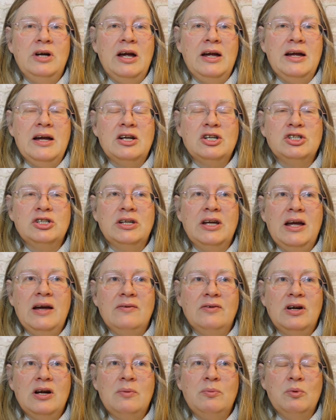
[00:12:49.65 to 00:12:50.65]
I actually
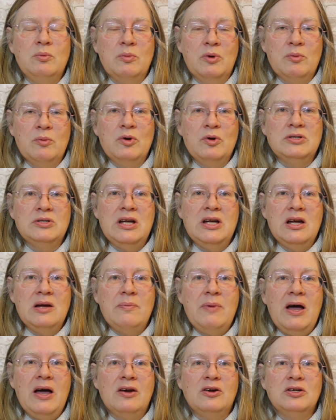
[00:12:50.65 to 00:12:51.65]
have a couple more mosaic
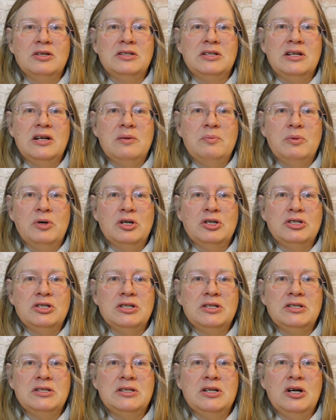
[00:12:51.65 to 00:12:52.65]
patterns that I purchased,